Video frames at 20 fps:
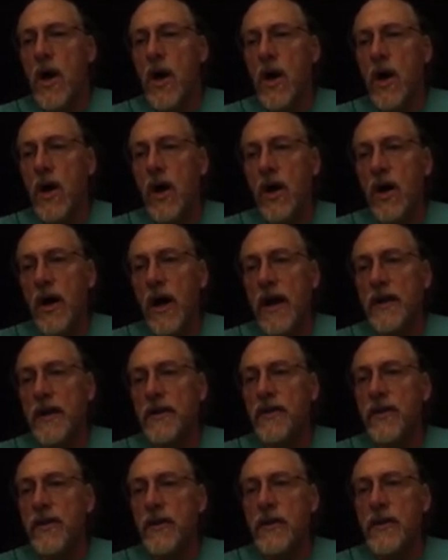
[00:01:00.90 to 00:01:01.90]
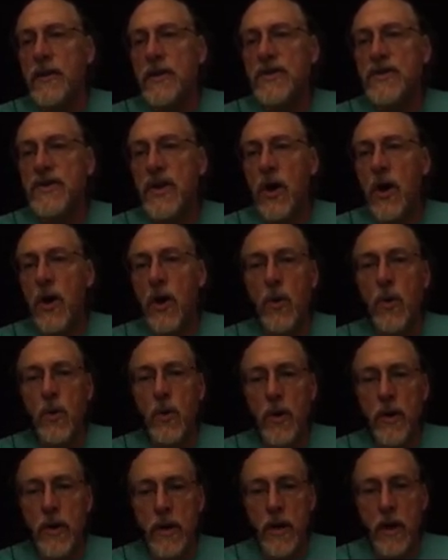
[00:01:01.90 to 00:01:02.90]
All right, so
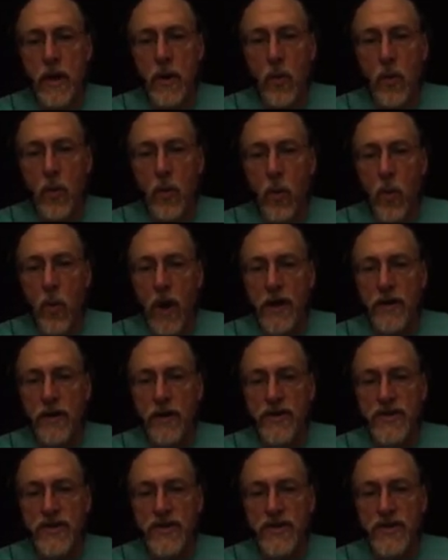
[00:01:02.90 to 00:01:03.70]
what you're